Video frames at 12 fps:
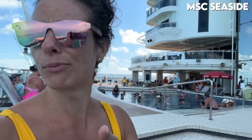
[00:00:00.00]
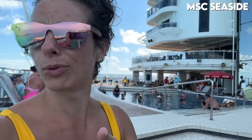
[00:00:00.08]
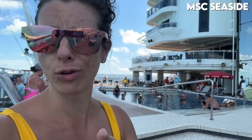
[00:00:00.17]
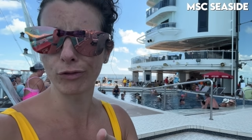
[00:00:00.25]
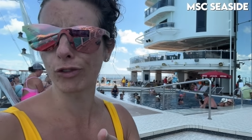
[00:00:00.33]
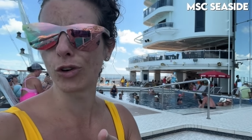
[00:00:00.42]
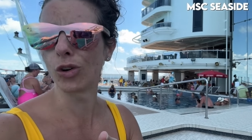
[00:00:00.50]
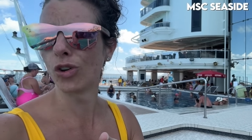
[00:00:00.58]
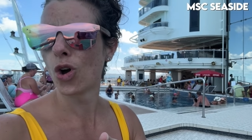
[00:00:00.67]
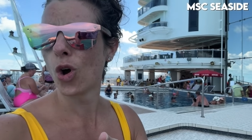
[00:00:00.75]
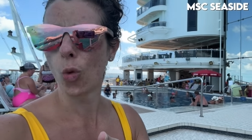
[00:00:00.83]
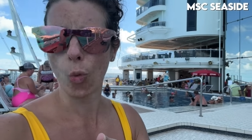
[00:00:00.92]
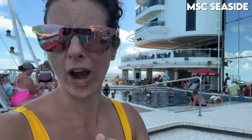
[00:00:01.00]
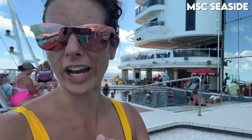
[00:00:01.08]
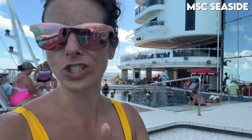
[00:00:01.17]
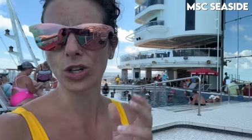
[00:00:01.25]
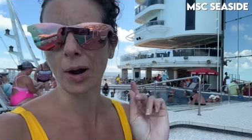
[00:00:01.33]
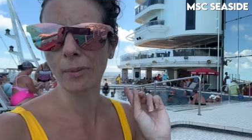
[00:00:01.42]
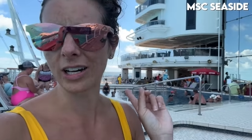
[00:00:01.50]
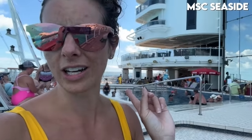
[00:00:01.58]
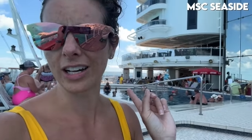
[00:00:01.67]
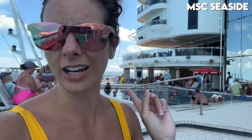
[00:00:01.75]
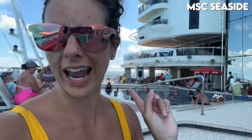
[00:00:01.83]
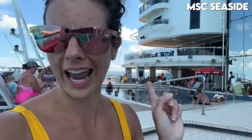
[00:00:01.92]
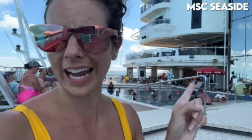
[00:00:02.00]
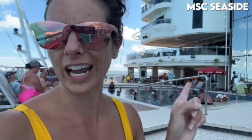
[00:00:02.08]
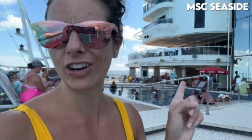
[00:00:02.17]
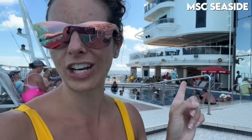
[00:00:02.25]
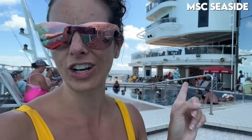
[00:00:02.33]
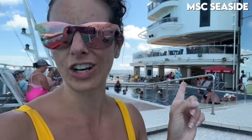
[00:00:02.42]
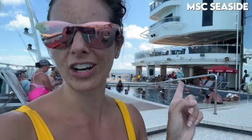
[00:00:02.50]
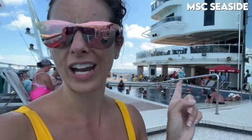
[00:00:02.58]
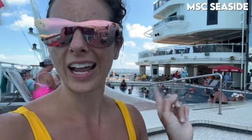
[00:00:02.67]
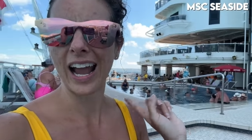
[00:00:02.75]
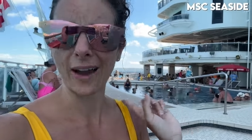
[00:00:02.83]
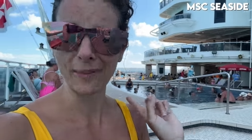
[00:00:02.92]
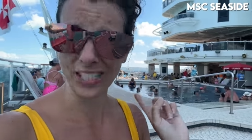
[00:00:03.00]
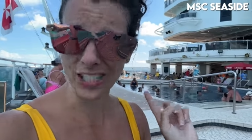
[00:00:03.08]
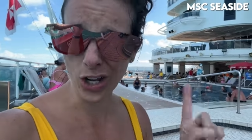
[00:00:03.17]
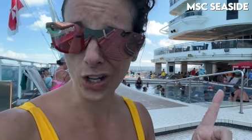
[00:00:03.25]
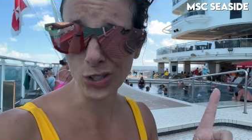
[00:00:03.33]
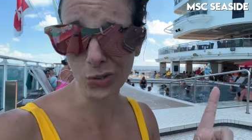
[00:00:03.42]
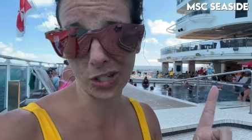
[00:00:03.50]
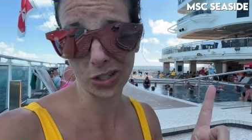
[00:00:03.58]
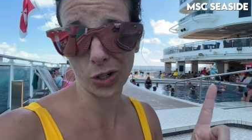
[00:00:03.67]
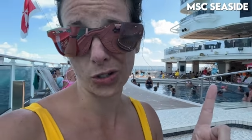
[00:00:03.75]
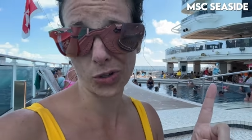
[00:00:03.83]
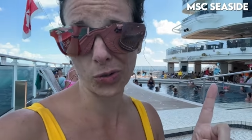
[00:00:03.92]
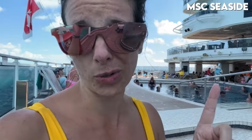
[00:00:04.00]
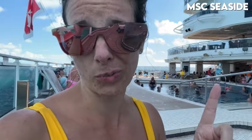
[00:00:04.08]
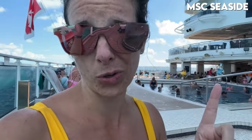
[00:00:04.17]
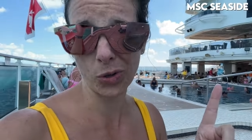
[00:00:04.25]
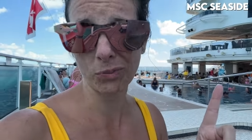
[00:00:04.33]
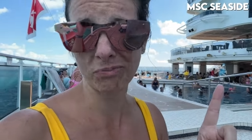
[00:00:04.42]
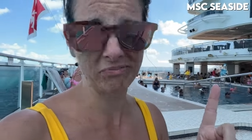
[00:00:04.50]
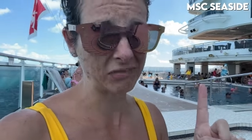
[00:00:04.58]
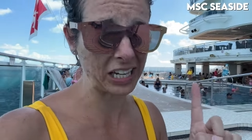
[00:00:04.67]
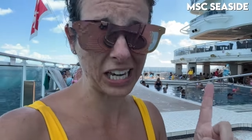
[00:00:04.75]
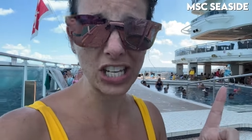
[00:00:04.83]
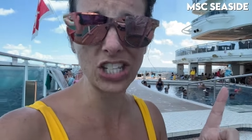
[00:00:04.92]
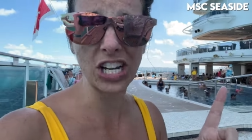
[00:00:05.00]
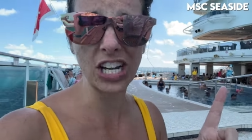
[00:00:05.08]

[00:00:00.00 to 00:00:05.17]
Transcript: the beautiful wake. So I'm gonna hang out here um, this is also an adults only pool, in case you